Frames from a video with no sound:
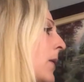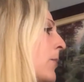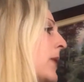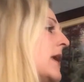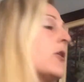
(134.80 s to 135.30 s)

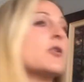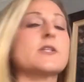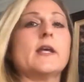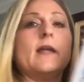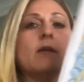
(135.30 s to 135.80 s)

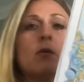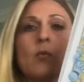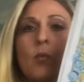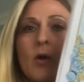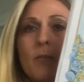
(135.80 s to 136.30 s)
Pinkerton
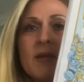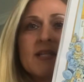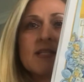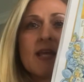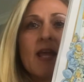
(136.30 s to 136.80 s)
will be
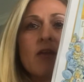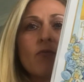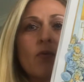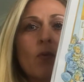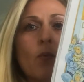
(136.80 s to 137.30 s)

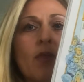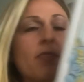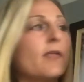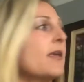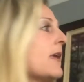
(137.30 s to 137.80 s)
safe with
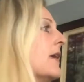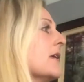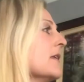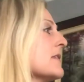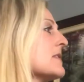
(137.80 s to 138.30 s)
the
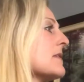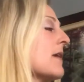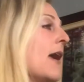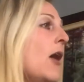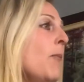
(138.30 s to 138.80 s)
kittens.
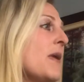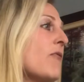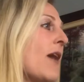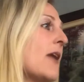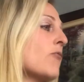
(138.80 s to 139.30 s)
Help me
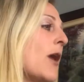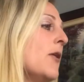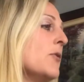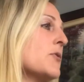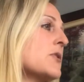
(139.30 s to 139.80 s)
find
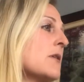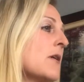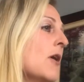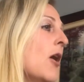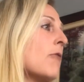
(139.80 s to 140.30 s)
Rose.
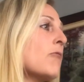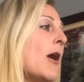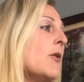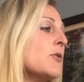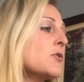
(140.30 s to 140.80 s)

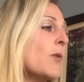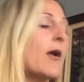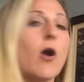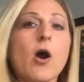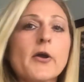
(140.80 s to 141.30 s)
Rose,
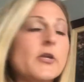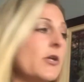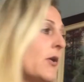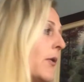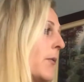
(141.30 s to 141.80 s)
where are
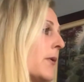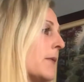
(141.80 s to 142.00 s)
you?